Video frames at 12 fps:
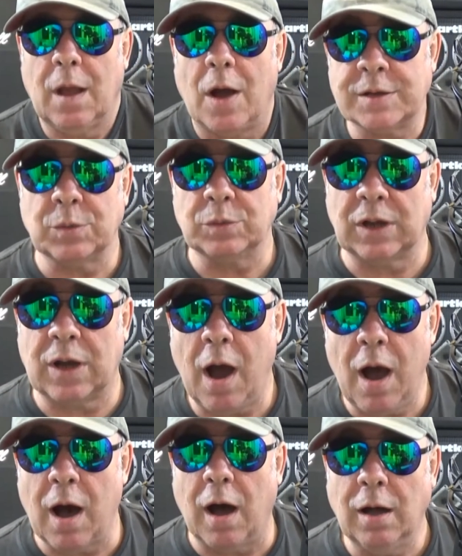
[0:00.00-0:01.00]
I sold the
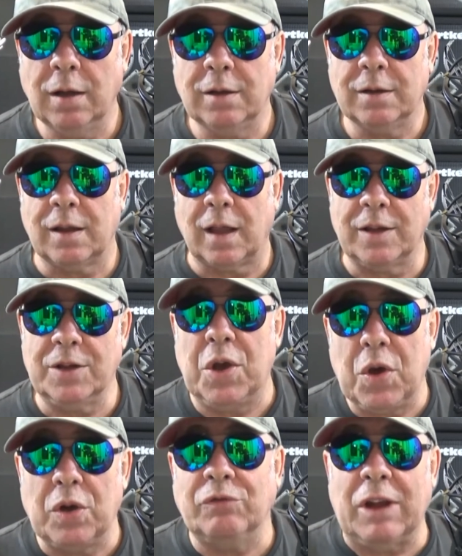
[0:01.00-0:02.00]
car, and you
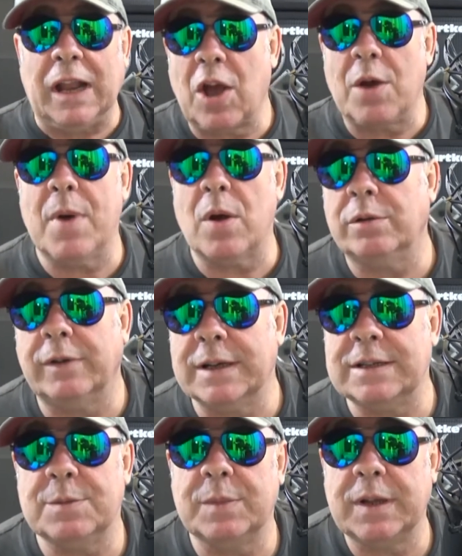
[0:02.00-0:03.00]
couldn't really go motor
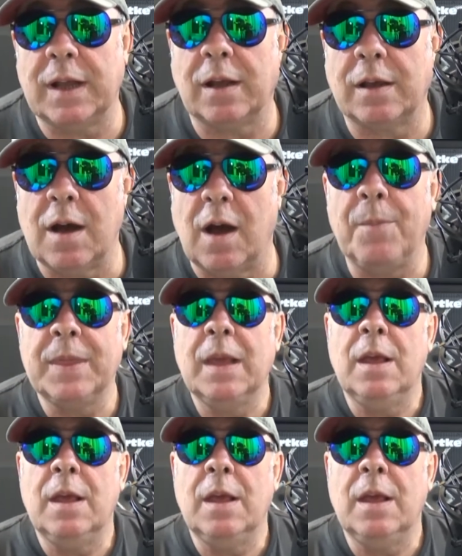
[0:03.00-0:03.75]
racing without a car.